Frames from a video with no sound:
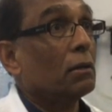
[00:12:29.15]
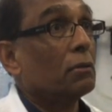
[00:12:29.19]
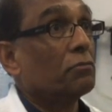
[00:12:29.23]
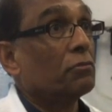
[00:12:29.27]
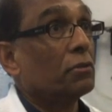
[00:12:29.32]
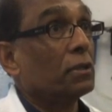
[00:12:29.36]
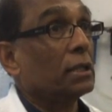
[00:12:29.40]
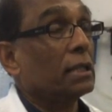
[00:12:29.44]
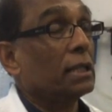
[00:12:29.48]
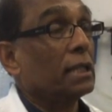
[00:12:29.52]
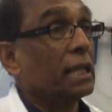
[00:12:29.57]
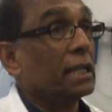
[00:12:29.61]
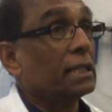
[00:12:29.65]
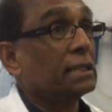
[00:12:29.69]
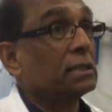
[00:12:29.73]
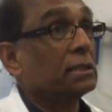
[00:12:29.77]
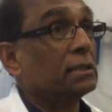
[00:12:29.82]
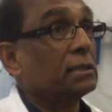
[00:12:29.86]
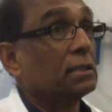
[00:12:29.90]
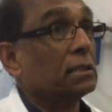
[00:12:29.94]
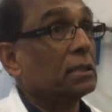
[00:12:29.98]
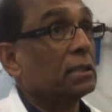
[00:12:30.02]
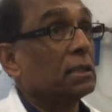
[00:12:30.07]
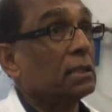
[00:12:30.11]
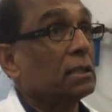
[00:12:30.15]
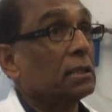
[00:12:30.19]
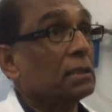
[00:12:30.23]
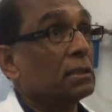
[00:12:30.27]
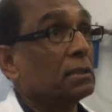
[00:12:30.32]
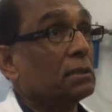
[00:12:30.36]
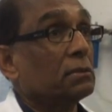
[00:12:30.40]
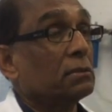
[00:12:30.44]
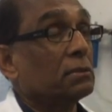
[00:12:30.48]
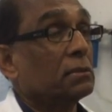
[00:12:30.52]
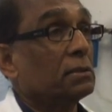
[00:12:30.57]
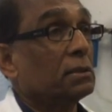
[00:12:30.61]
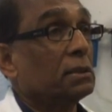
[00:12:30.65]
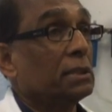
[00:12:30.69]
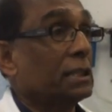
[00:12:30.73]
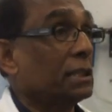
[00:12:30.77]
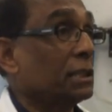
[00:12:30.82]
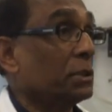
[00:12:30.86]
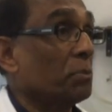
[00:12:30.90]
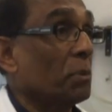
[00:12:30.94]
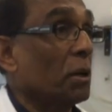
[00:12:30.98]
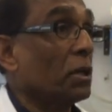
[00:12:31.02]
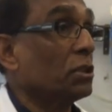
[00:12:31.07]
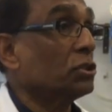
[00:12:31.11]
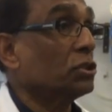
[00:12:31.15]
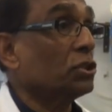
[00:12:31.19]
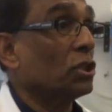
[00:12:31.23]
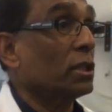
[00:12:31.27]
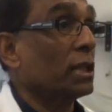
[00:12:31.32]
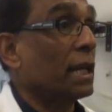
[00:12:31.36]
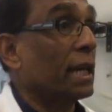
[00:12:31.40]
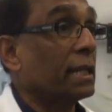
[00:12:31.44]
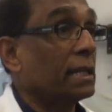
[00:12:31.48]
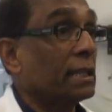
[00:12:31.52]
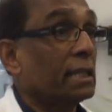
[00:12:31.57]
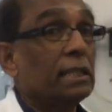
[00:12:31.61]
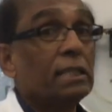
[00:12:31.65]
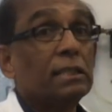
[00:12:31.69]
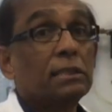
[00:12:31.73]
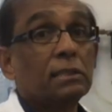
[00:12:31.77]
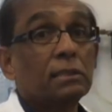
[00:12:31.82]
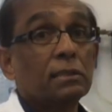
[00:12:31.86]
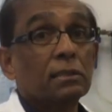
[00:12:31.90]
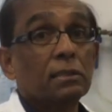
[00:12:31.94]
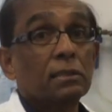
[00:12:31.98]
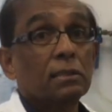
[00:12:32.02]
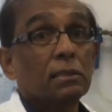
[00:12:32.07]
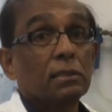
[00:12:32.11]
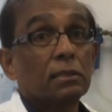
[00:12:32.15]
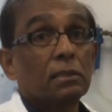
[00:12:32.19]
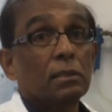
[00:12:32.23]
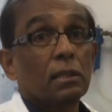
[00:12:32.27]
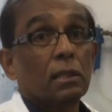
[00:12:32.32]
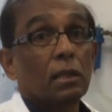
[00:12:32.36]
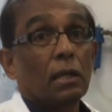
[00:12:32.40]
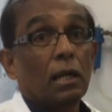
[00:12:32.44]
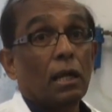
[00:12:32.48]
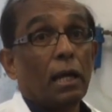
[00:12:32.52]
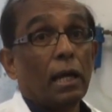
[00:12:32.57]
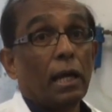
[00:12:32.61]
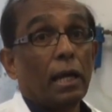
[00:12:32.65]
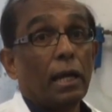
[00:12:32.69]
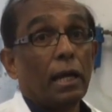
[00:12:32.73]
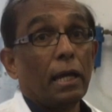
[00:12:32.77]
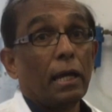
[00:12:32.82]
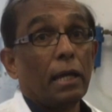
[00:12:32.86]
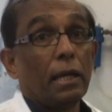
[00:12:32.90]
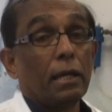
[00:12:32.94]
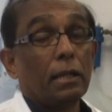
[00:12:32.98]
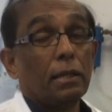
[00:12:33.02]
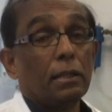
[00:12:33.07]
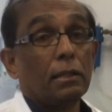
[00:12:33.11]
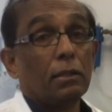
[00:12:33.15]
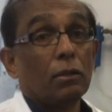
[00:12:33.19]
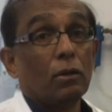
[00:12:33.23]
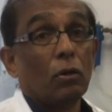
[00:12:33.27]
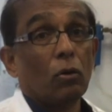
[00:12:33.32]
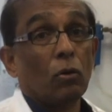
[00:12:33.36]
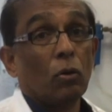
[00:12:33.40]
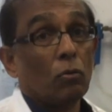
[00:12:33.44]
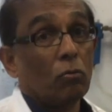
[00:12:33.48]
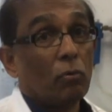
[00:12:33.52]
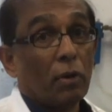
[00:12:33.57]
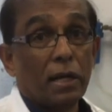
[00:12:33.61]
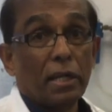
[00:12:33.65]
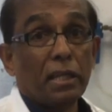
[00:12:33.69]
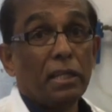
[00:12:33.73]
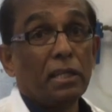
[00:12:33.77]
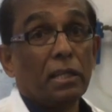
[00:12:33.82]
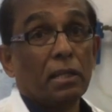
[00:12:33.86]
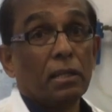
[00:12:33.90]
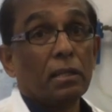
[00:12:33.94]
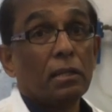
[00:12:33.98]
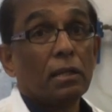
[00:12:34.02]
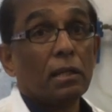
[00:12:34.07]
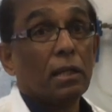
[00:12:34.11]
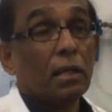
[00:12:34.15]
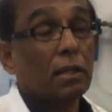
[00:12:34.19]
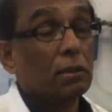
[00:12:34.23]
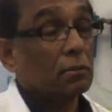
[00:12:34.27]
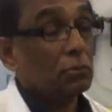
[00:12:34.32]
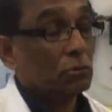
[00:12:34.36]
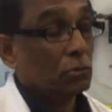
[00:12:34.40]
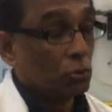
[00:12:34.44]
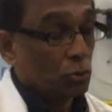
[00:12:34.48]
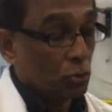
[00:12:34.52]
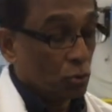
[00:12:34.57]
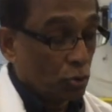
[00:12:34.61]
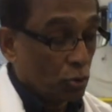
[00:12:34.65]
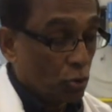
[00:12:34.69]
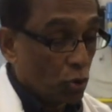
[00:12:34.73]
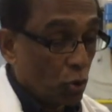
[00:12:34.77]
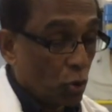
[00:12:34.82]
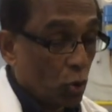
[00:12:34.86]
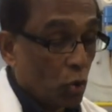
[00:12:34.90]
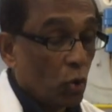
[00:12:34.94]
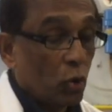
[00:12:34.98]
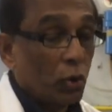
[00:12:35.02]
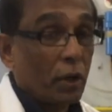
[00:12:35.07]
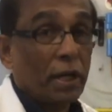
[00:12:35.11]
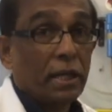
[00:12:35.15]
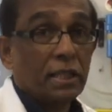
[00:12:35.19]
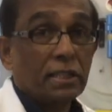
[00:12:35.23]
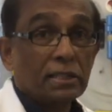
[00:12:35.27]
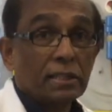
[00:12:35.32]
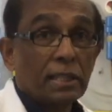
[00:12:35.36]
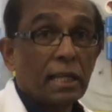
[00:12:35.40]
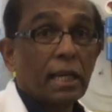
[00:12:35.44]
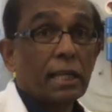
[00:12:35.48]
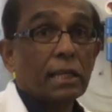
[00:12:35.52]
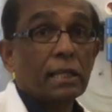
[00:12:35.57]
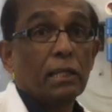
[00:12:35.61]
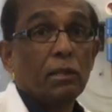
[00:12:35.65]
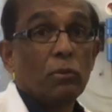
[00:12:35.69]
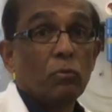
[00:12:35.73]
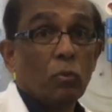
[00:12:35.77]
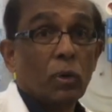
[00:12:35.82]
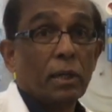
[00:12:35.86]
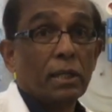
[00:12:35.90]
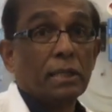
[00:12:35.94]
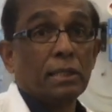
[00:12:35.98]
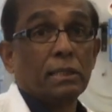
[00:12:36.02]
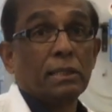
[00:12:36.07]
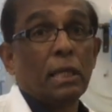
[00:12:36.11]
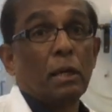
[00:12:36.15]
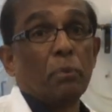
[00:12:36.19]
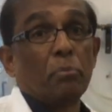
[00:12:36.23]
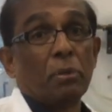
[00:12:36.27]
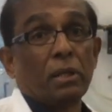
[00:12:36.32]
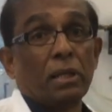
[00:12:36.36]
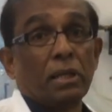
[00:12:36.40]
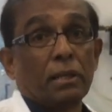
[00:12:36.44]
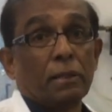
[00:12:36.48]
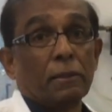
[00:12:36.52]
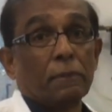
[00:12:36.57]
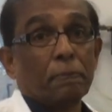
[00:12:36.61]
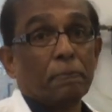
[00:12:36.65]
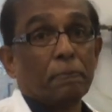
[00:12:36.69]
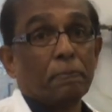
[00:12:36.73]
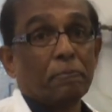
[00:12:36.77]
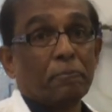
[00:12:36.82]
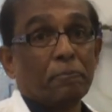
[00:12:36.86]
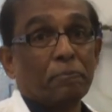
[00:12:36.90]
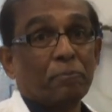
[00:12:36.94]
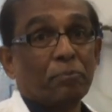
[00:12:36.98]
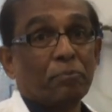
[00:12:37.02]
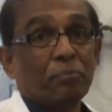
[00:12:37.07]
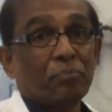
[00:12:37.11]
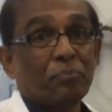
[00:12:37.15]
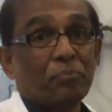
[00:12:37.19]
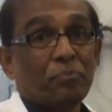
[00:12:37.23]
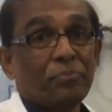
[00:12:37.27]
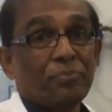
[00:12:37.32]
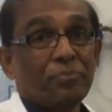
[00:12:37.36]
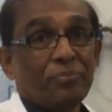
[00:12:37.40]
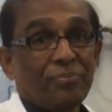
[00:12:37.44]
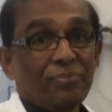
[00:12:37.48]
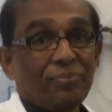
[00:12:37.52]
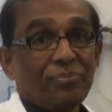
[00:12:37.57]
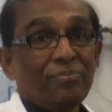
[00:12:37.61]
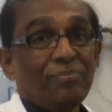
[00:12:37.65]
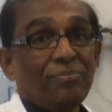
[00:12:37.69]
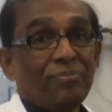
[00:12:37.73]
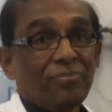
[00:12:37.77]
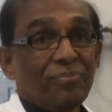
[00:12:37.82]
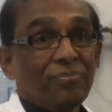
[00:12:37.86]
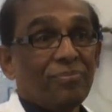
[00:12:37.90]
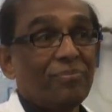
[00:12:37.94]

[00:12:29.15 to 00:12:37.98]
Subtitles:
for the next 6 months or at least, or 1 year, to know exactly what is happening.